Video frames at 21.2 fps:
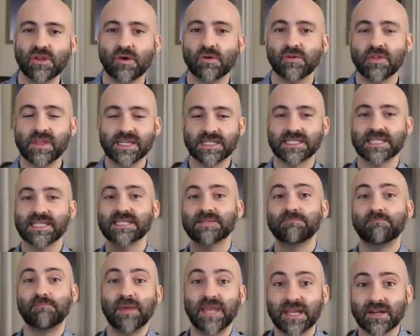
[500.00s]
though this is
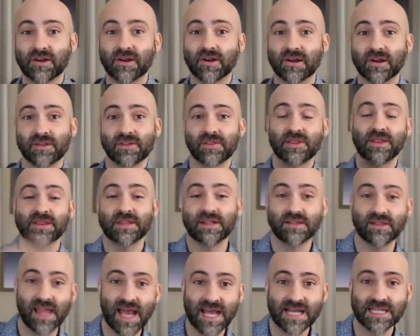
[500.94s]
bigger than the
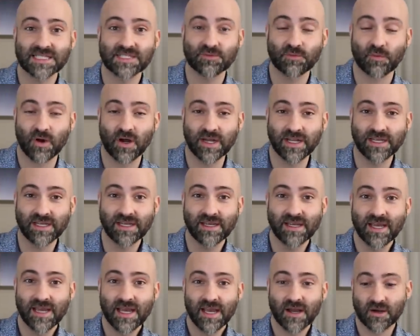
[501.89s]
last one,
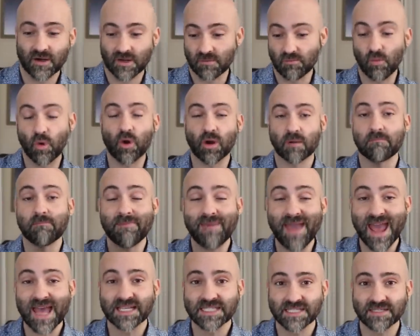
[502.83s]
or more
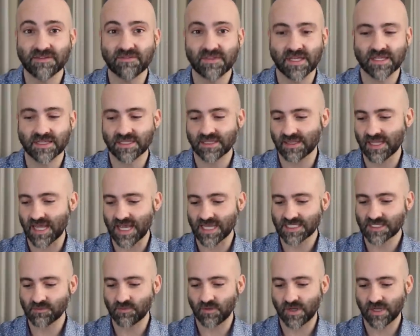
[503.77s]
massive than the
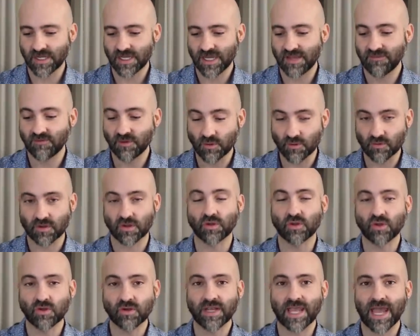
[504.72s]
last one, if you were to
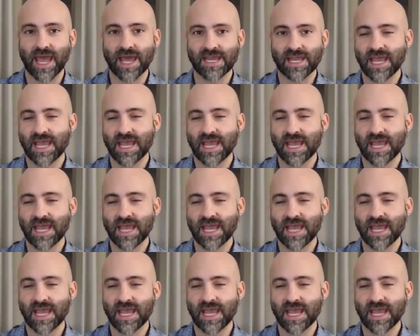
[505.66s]
look at